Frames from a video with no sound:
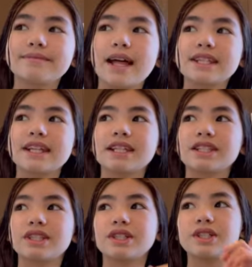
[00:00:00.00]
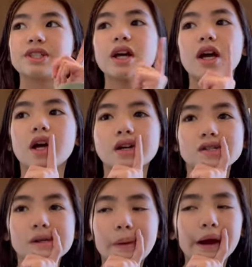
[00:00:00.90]
And since
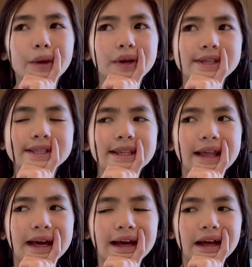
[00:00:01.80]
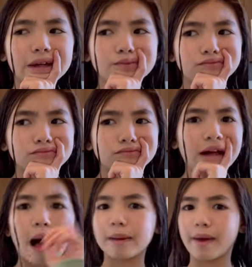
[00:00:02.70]
you probably don't want to see that,
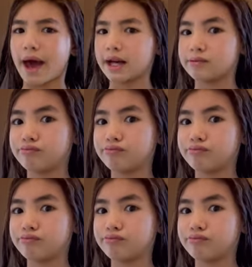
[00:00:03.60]
I'll be back.